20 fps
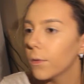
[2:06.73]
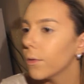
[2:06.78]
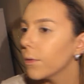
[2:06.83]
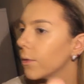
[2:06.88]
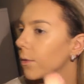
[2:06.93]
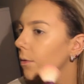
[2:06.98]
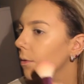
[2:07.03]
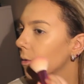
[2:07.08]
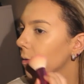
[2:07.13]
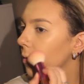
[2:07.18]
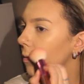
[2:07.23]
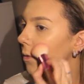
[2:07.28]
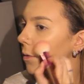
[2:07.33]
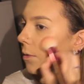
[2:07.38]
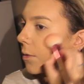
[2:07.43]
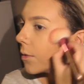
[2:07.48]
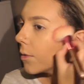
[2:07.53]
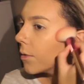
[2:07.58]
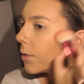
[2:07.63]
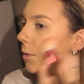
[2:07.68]
a
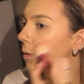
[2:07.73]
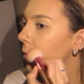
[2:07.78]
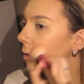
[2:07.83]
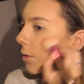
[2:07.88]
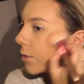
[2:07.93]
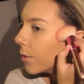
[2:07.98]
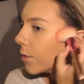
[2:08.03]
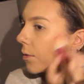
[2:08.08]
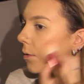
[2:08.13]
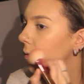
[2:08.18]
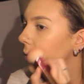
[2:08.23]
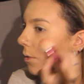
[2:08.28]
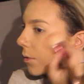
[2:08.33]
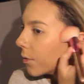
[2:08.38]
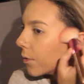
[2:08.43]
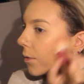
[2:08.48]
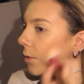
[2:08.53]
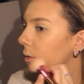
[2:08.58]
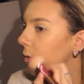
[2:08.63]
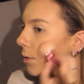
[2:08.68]
beautiful matte light
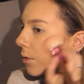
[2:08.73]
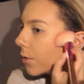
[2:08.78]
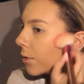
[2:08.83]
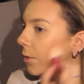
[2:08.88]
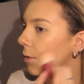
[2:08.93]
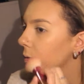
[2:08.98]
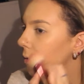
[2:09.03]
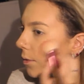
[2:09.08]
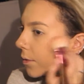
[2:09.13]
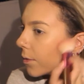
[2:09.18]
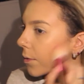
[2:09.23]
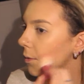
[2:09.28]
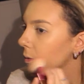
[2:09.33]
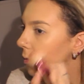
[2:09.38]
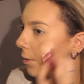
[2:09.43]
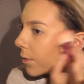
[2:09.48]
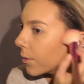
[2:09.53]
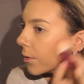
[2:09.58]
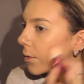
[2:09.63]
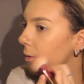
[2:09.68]
pink blush
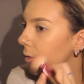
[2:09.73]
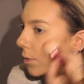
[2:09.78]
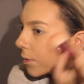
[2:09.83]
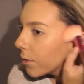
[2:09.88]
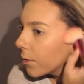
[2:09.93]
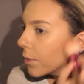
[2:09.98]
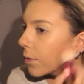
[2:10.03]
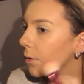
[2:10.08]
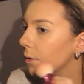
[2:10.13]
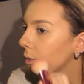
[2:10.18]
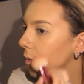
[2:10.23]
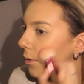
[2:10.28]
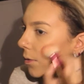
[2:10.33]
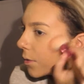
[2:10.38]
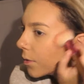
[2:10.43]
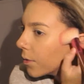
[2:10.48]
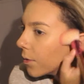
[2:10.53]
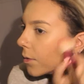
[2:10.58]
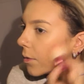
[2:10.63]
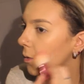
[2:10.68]
and I'm just going
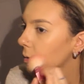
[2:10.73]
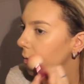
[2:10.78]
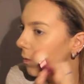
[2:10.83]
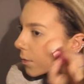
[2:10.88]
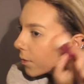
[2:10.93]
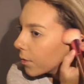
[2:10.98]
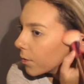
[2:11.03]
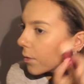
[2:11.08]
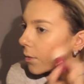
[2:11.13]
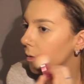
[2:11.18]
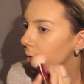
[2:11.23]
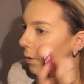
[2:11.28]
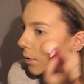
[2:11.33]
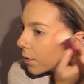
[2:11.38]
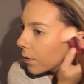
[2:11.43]
to apply that.